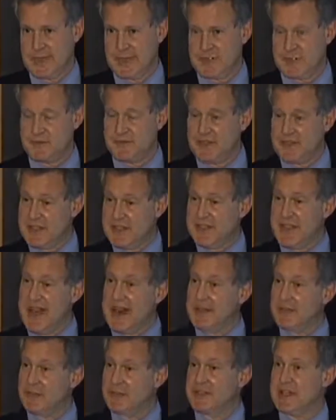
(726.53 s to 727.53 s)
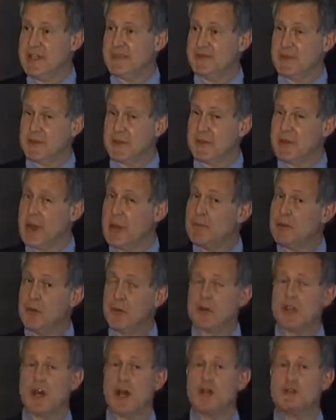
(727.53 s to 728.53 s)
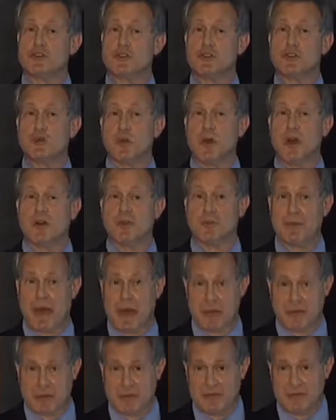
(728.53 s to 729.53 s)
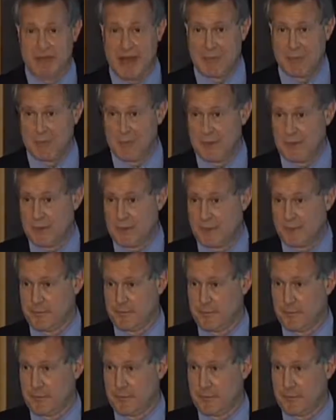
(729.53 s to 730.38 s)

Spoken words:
Okay, so if you did that every day for a year, that would be worth 112 pounds of fat per year.